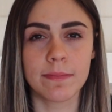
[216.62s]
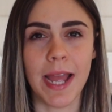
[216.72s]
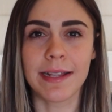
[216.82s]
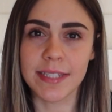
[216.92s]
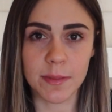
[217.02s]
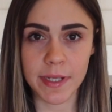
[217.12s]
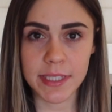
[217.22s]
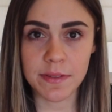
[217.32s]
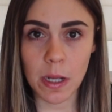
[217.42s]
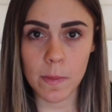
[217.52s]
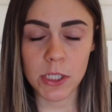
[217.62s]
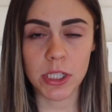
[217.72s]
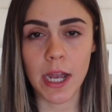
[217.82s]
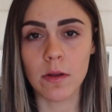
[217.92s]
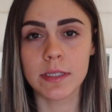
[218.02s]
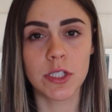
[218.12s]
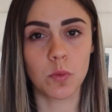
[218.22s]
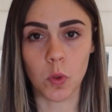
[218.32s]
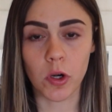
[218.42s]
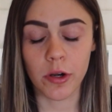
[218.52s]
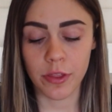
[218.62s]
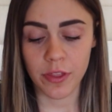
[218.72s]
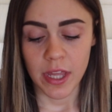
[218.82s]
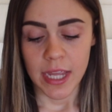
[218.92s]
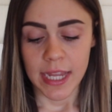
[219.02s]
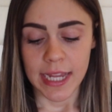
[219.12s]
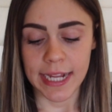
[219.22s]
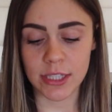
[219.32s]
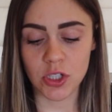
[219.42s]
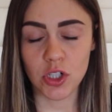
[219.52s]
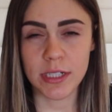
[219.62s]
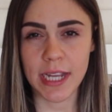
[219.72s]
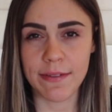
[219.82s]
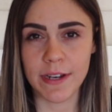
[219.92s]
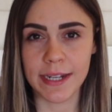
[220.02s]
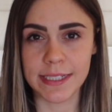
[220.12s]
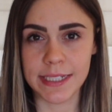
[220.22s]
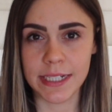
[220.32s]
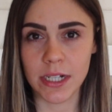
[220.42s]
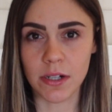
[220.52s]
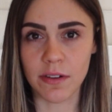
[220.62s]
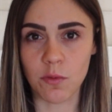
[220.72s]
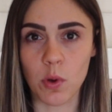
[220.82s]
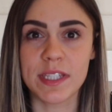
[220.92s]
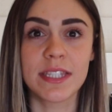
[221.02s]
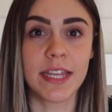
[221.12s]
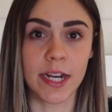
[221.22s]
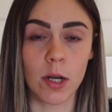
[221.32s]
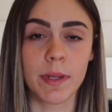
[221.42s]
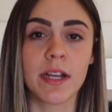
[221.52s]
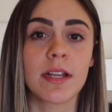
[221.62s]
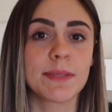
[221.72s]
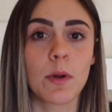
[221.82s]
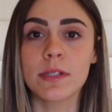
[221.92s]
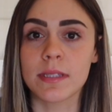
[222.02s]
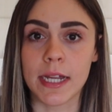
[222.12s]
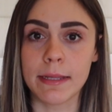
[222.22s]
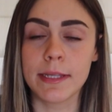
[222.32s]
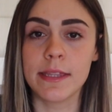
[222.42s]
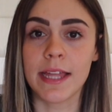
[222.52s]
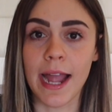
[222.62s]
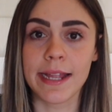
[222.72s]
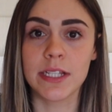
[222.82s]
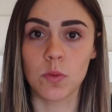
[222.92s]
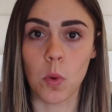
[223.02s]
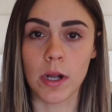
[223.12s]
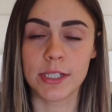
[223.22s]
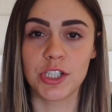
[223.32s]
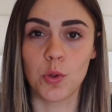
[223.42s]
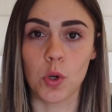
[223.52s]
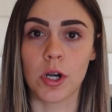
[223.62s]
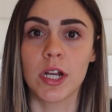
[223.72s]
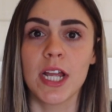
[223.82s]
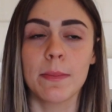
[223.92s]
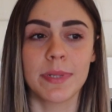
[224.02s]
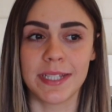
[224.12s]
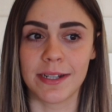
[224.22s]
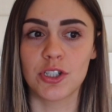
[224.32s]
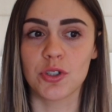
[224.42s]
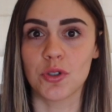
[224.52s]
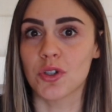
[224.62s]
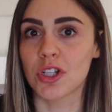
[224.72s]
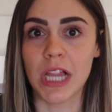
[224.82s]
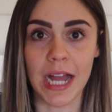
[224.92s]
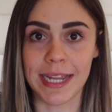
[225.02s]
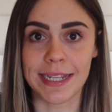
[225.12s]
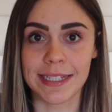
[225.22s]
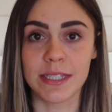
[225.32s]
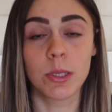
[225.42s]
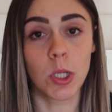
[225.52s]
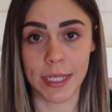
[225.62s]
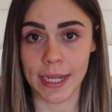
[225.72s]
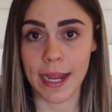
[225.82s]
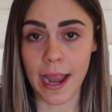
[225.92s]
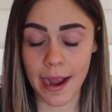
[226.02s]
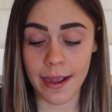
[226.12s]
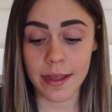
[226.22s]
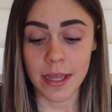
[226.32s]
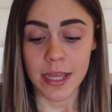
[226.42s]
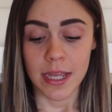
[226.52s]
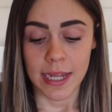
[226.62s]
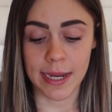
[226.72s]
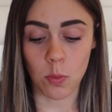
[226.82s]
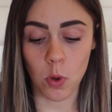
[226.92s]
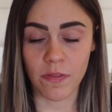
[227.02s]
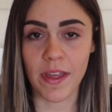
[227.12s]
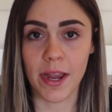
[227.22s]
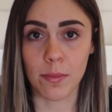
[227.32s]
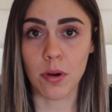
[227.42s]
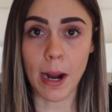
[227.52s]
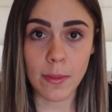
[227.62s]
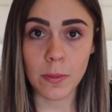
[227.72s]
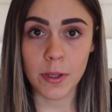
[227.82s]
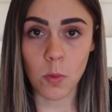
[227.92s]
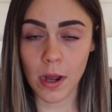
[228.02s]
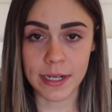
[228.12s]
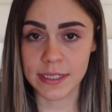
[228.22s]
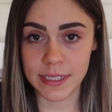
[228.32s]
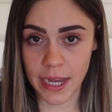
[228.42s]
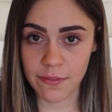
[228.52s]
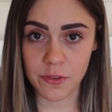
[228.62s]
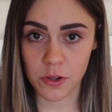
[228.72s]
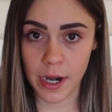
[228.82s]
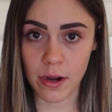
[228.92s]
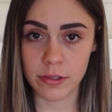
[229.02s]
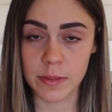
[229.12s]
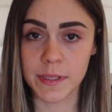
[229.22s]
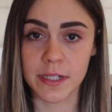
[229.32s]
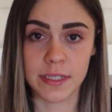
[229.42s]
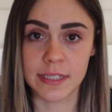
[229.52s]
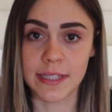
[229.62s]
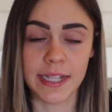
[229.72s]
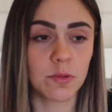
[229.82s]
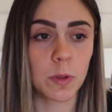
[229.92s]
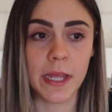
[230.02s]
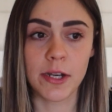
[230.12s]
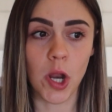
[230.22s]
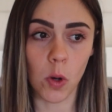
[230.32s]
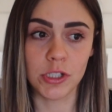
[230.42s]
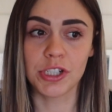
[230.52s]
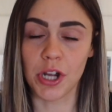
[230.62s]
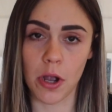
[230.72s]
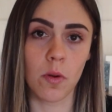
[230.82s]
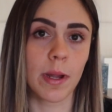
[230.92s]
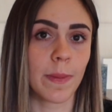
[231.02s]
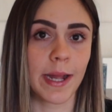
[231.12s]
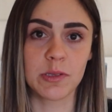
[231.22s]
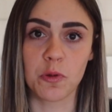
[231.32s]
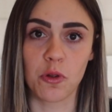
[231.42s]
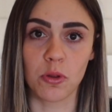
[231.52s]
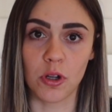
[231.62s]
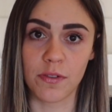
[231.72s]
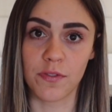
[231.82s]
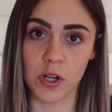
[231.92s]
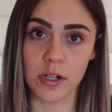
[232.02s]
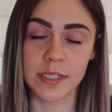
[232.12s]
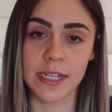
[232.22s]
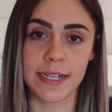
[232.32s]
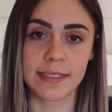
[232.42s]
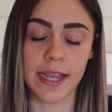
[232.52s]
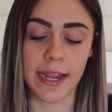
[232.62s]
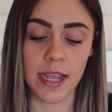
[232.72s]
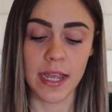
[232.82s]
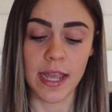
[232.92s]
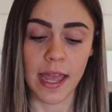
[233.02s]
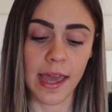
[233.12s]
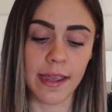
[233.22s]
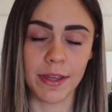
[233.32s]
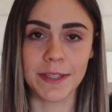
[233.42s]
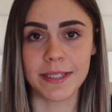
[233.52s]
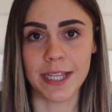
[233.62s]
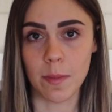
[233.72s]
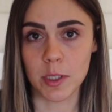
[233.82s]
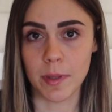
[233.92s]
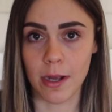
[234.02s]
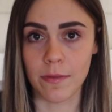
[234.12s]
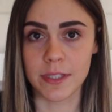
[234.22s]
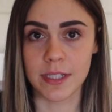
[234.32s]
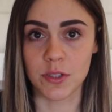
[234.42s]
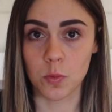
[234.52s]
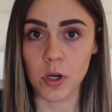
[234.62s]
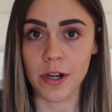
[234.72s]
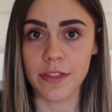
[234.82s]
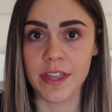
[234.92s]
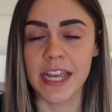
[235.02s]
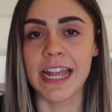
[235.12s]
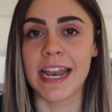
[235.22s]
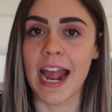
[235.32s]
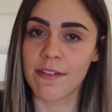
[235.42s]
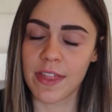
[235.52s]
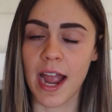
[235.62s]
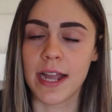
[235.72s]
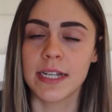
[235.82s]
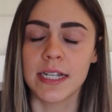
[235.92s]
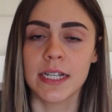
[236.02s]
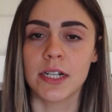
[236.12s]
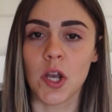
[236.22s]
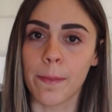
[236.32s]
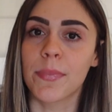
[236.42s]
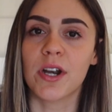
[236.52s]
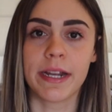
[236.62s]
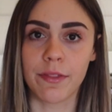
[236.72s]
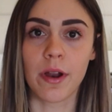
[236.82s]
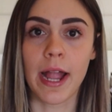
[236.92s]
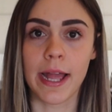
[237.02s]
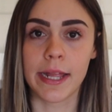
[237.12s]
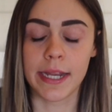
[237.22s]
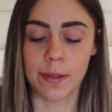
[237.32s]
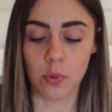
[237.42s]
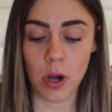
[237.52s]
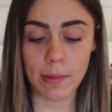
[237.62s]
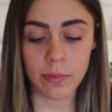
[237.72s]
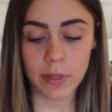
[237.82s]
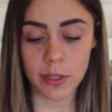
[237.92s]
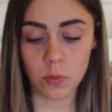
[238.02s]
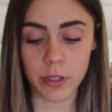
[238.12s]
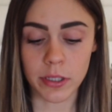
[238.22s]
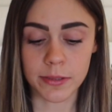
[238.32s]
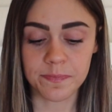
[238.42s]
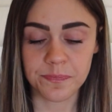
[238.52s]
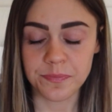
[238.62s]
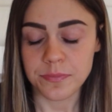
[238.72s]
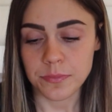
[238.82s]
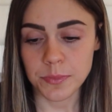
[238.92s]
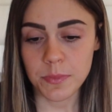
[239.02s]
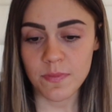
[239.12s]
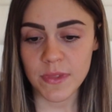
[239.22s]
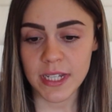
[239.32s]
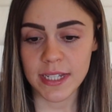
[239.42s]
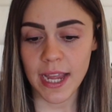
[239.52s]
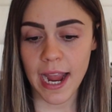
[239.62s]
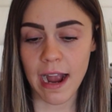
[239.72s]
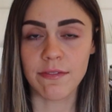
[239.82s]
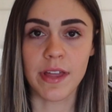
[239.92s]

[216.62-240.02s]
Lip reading: estimates of how much the house is worth, it's good to have an idea of what's there, because most likely that is what your potential client is looking at and what they are probably wanting to get for their house, because that's where they know to go and that's where they'll look first and say, hey, like, this is how much my house is worth, and have that number in their head, and probably will have